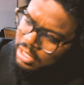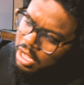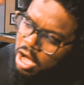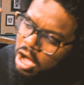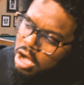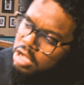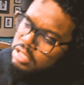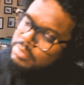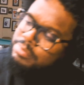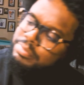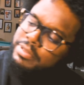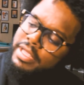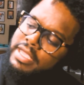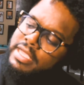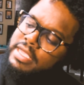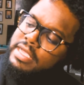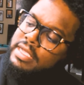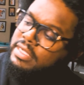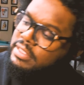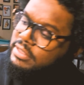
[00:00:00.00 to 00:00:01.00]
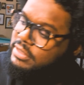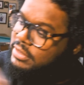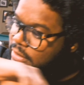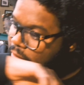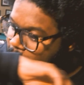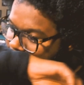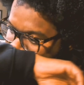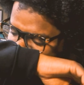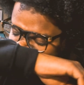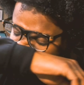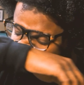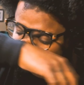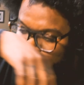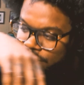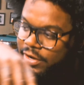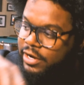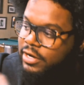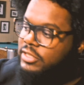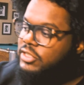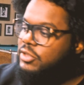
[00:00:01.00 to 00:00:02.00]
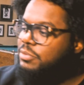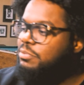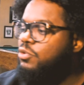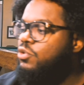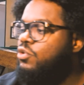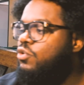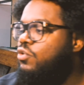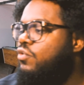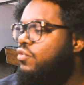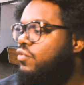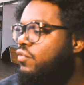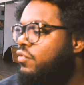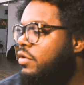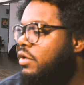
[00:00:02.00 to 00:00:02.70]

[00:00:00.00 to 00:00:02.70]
All the blades cut very smooth.